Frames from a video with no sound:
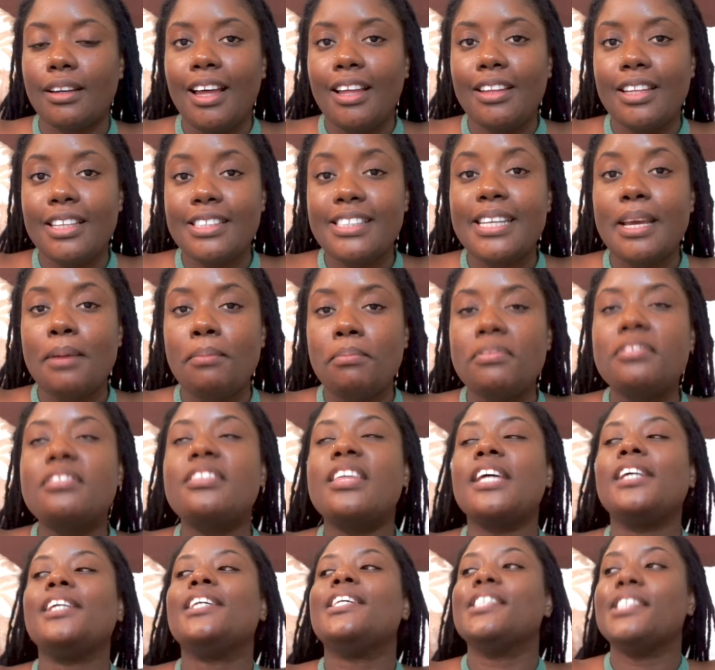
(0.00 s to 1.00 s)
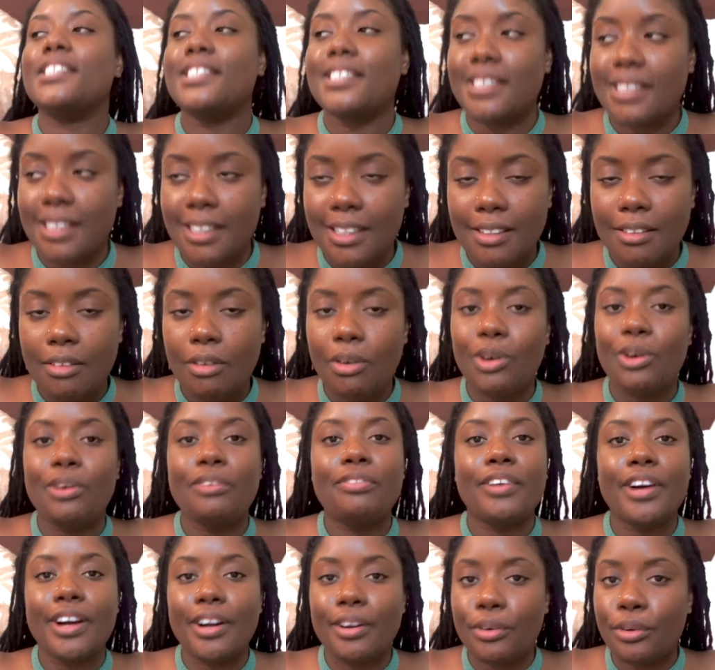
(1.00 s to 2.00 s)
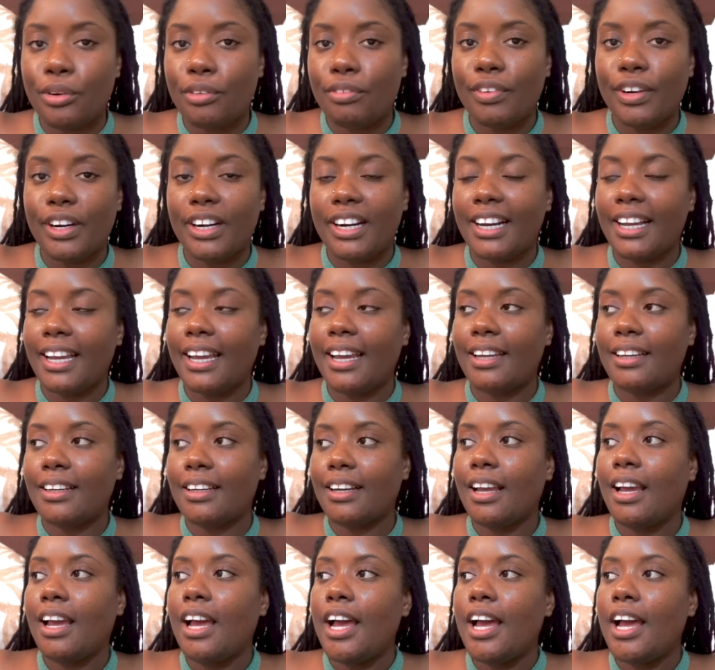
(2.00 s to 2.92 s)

The same things over and over again.